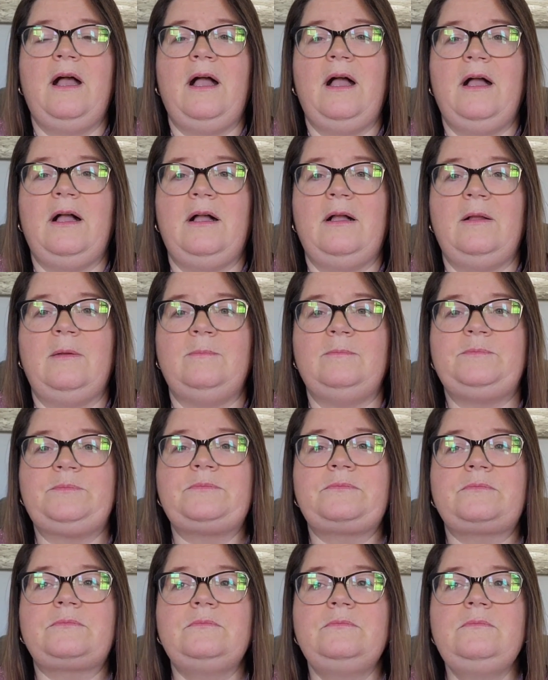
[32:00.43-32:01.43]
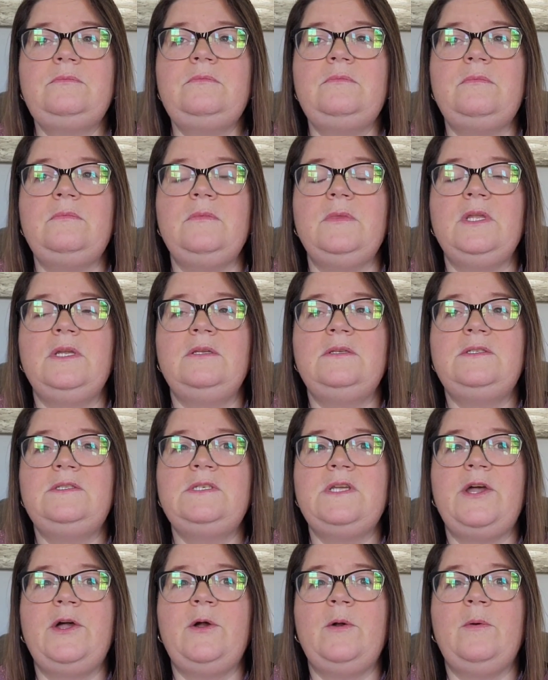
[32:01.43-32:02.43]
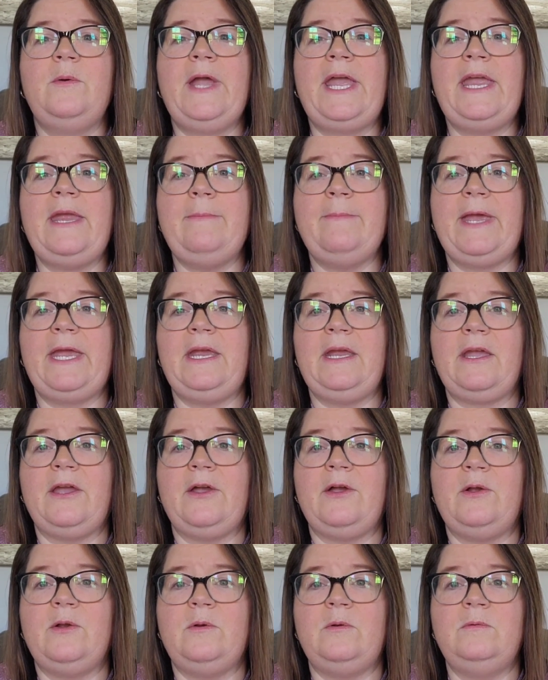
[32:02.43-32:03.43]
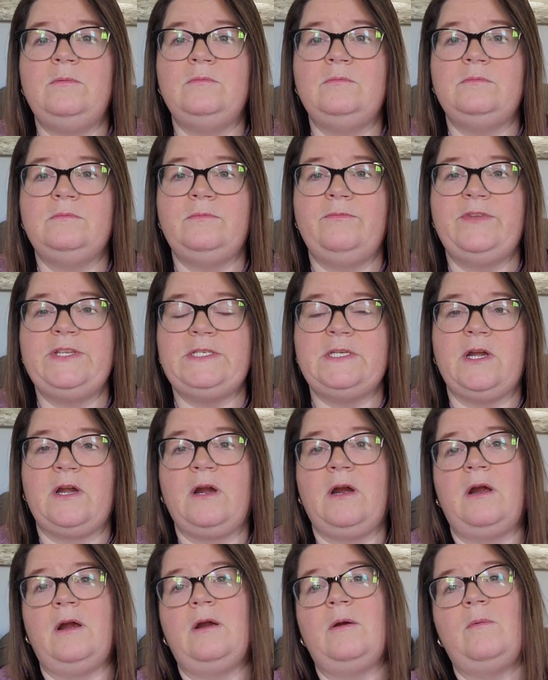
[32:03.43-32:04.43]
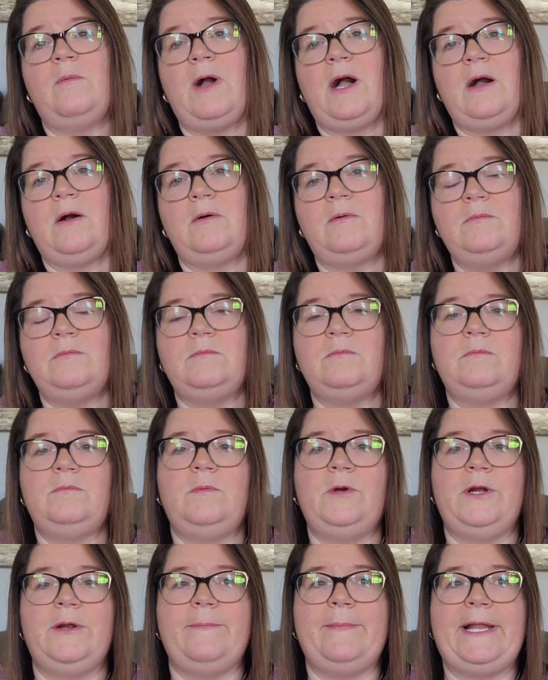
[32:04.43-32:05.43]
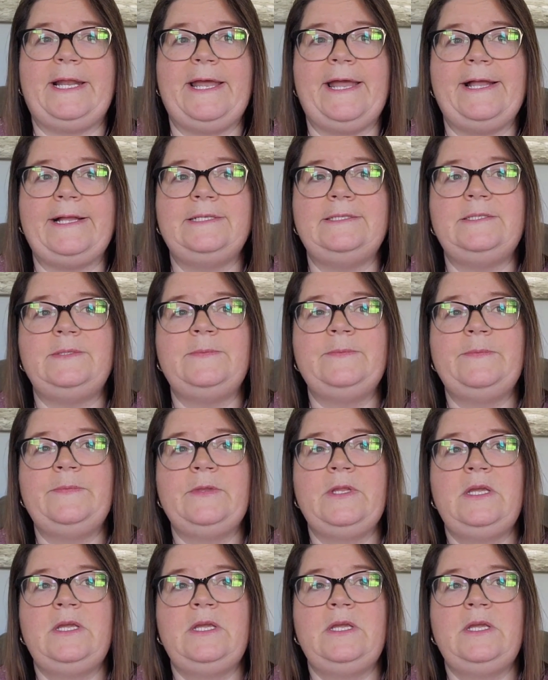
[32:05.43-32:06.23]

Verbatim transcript: Um, so he may go visit her while we're at my dad's.